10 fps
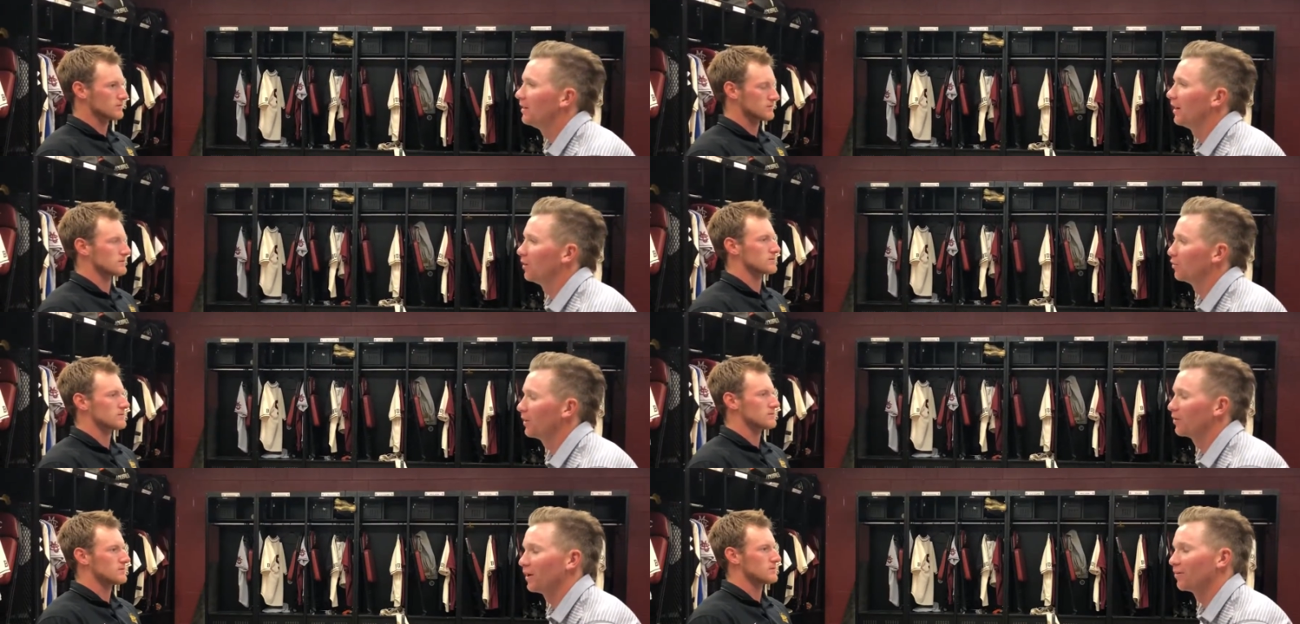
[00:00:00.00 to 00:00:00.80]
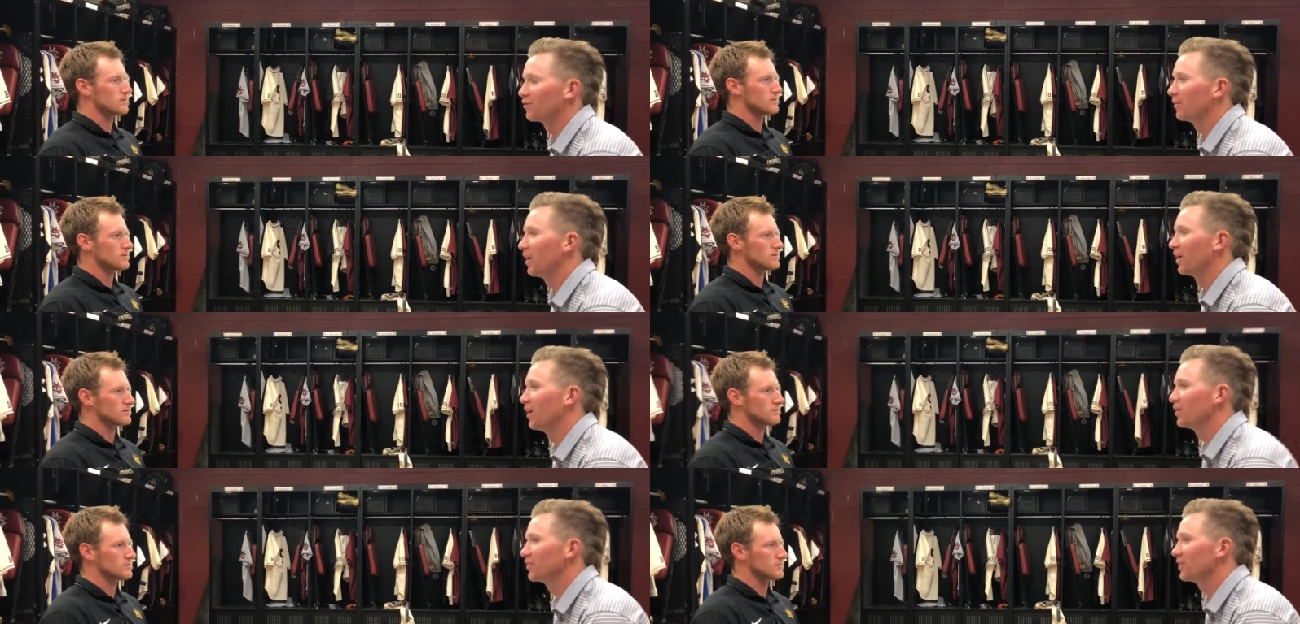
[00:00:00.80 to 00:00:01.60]
Speaker 1: Uh, we've been around for about
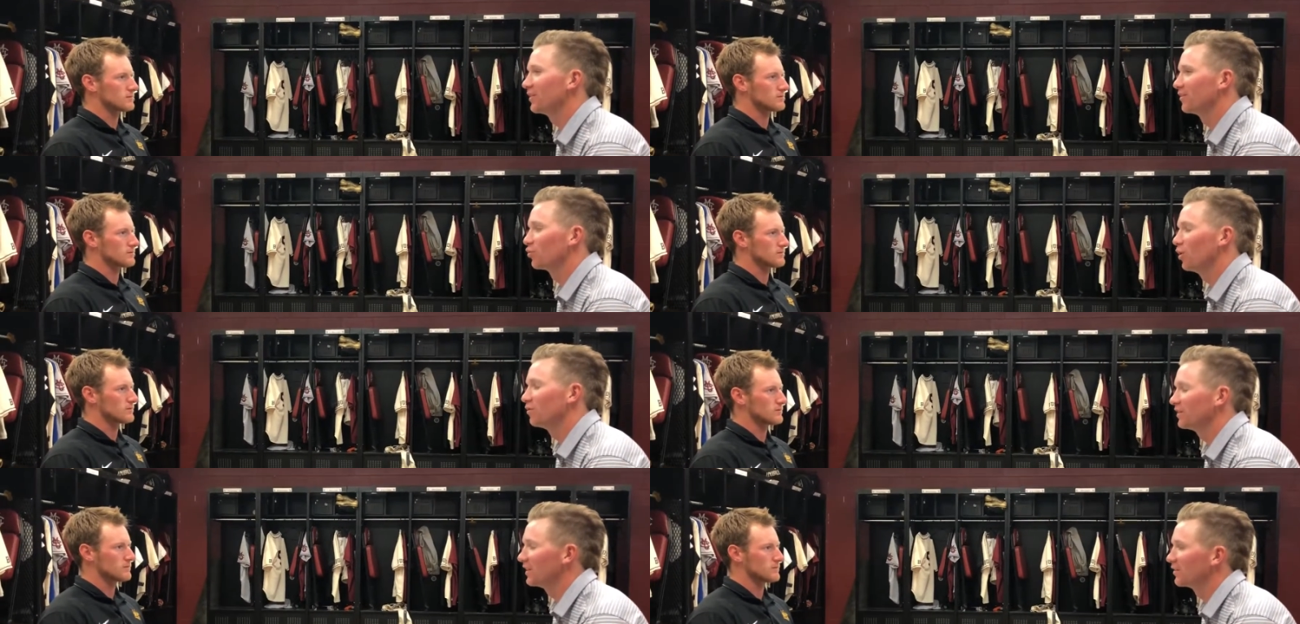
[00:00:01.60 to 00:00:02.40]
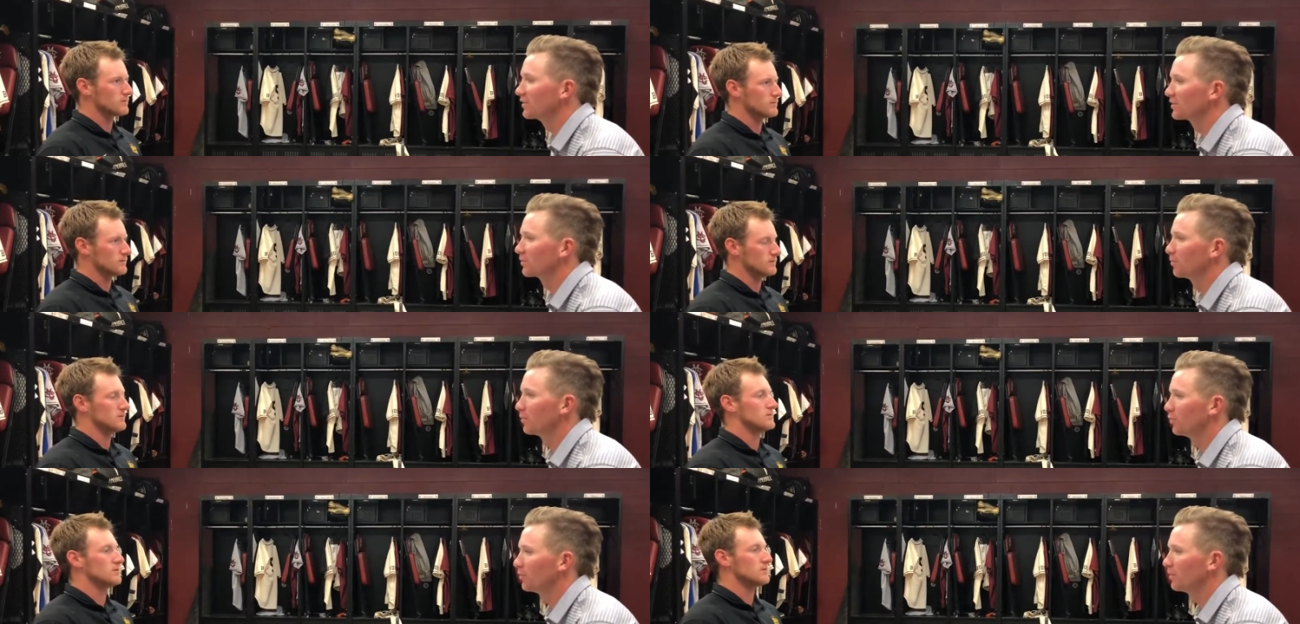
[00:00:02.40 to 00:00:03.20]
112 years
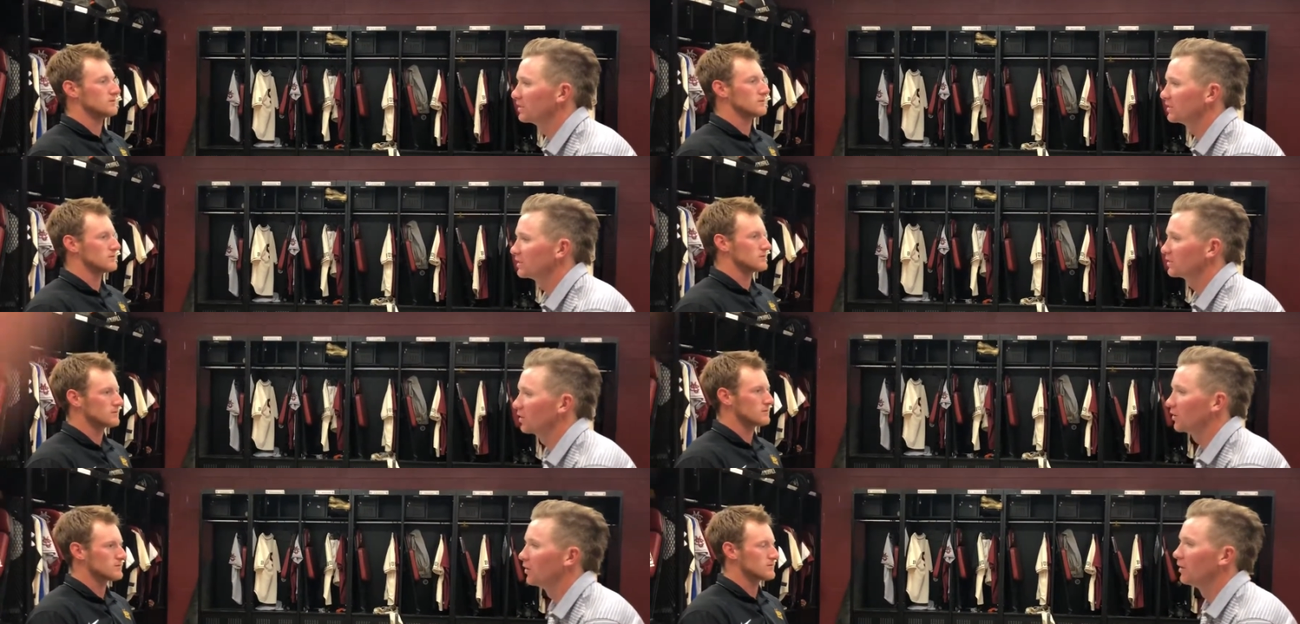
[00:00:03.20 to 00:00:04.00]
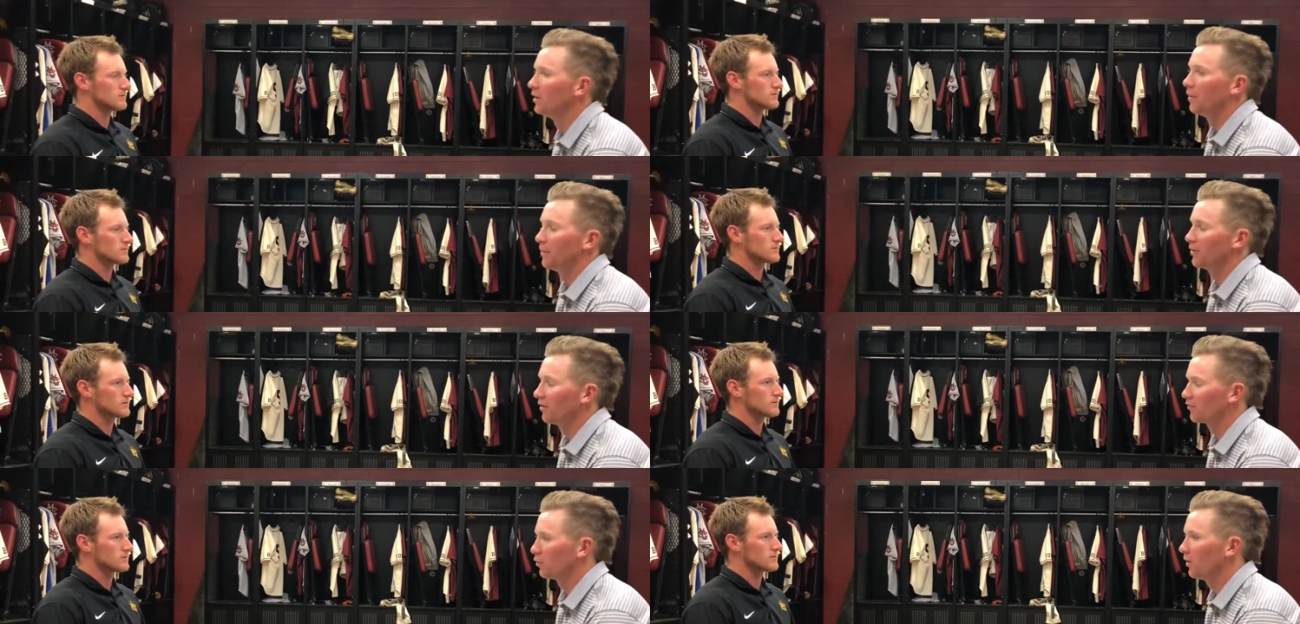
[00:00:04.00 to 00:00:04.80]
doing business, so been
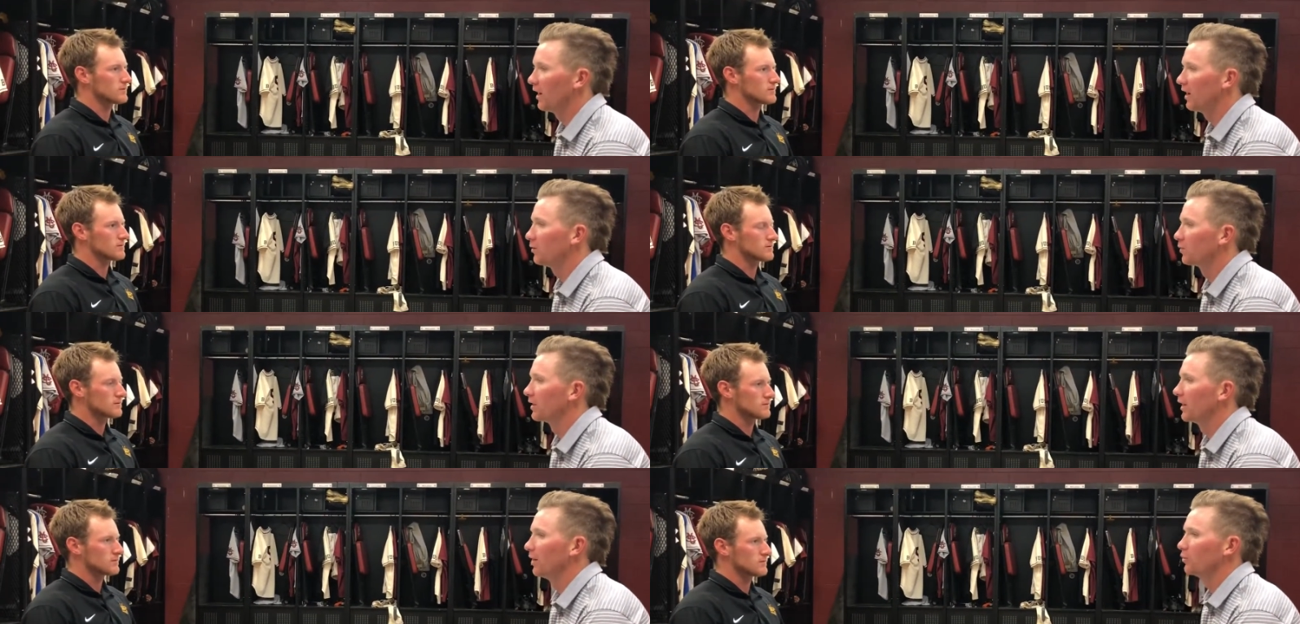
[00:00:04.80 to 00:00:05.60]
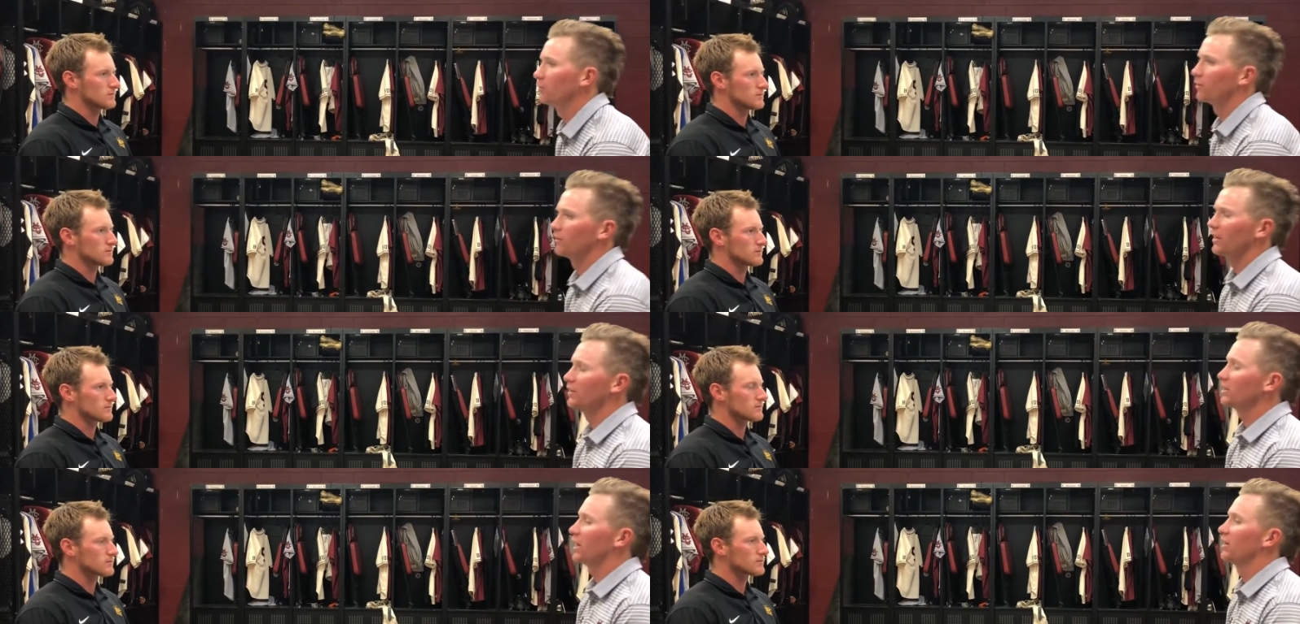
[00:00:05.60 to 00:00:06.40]
around for a while. We're we
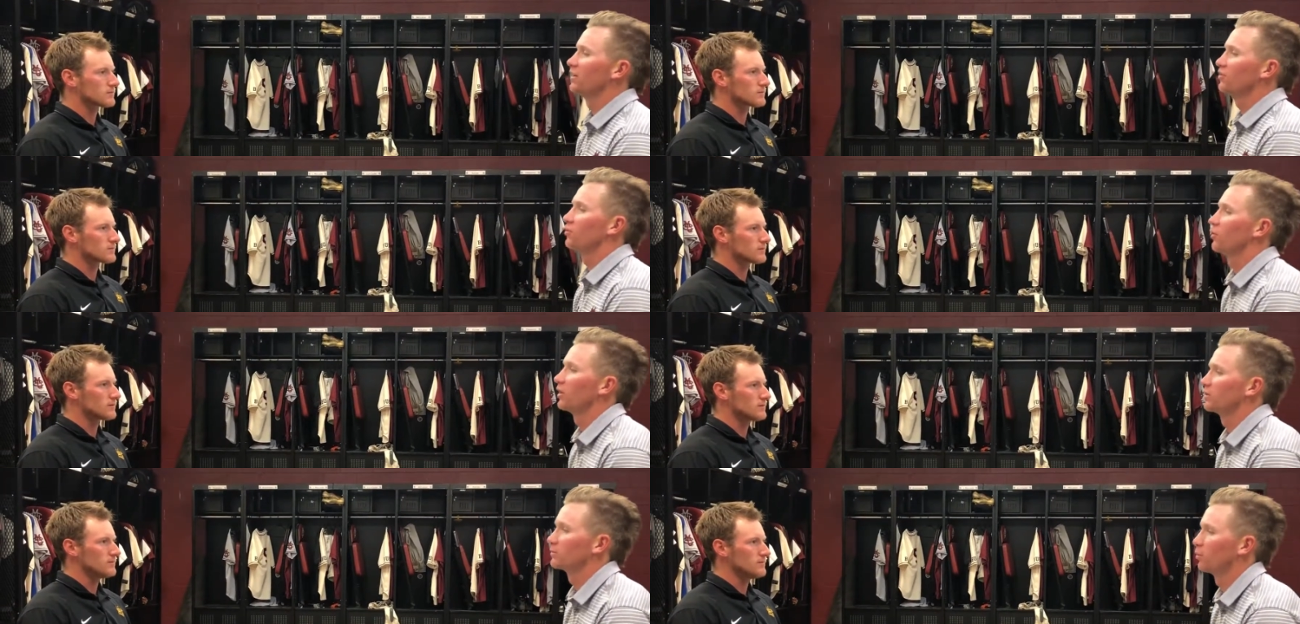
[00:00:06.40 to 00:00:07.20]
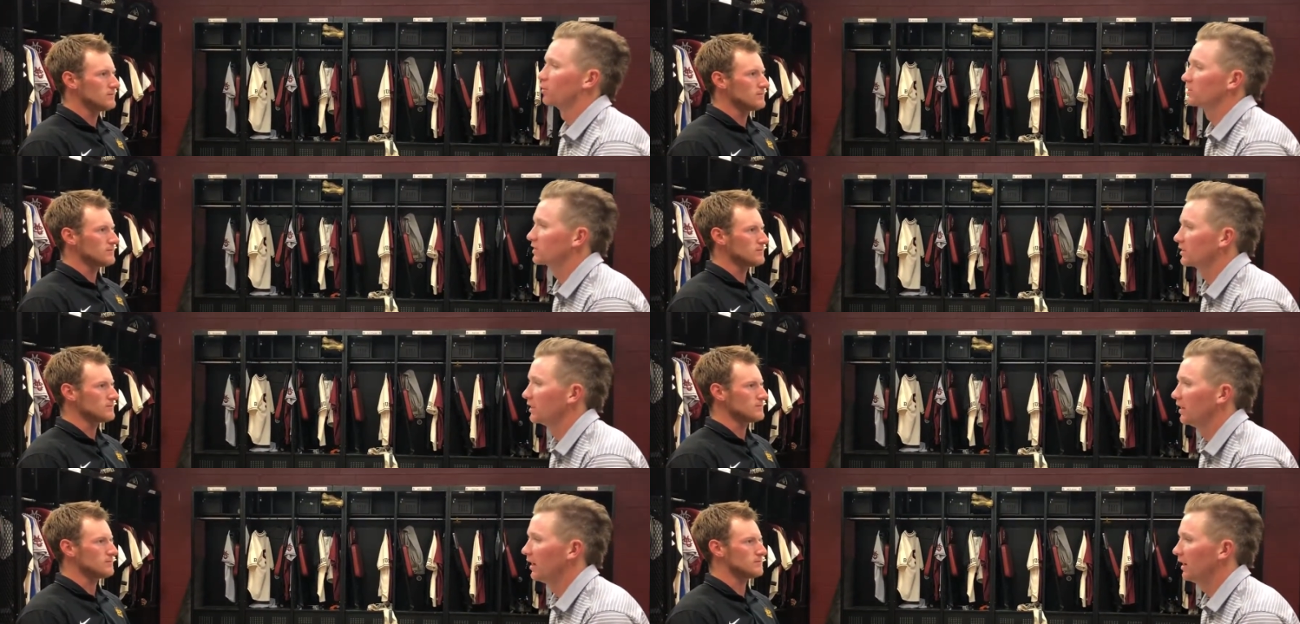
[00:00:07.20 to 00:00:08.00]
lately got into our sports
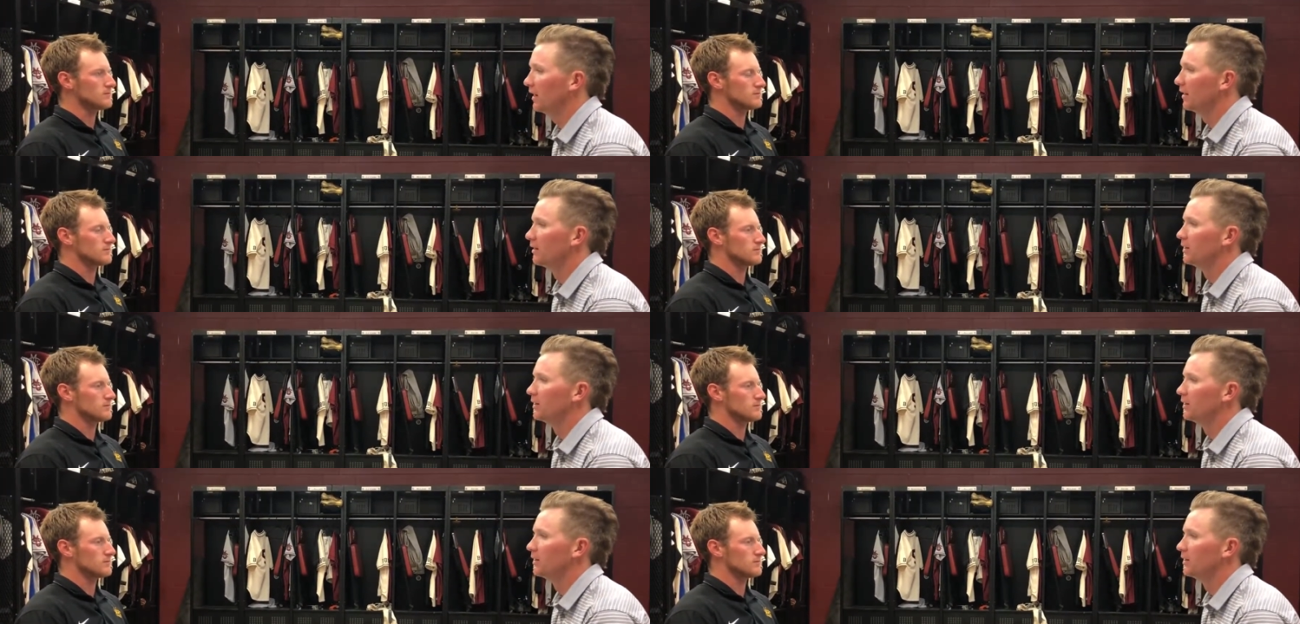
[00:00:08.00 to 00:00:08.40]
uh,